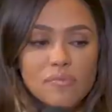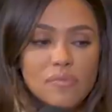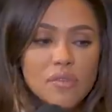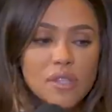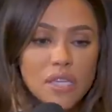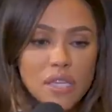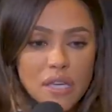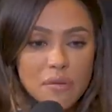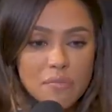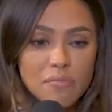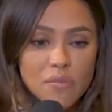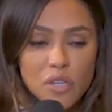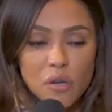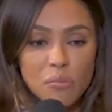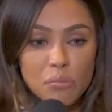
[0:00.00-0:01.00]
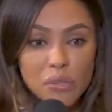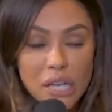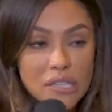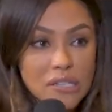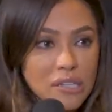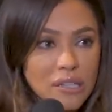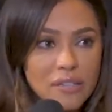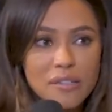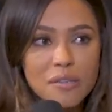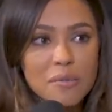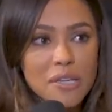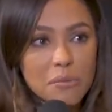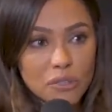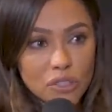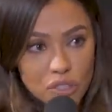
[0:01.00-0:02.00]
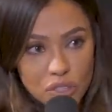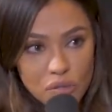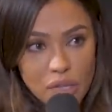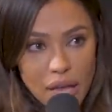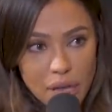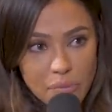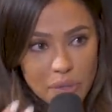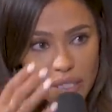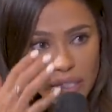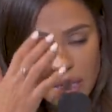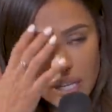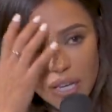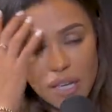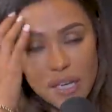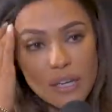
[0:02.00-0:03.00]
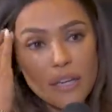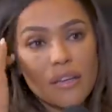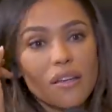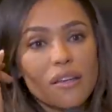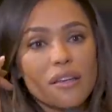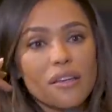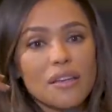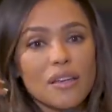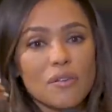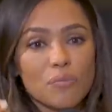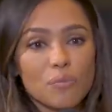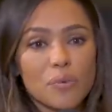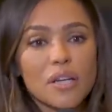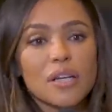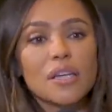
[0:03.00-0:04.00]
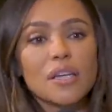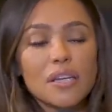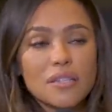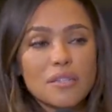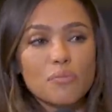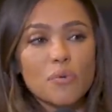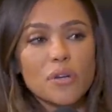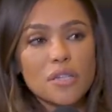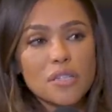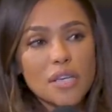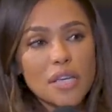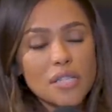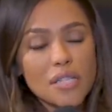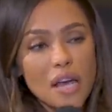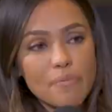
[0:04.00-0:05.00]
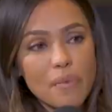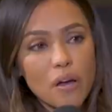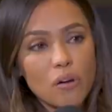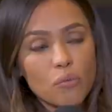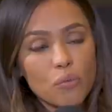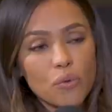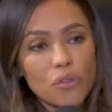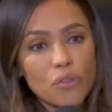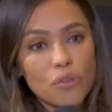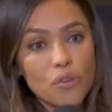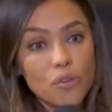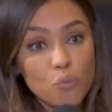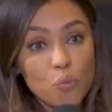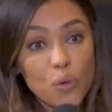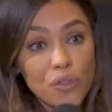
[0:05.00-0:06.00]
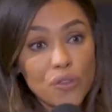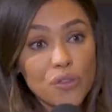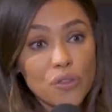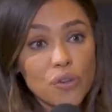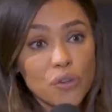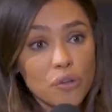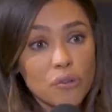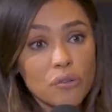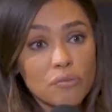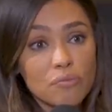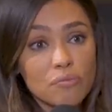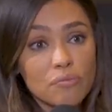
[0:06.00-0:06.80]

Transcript: the, you know, blessing to be able to do that, but it really is important to take time out with the, with your,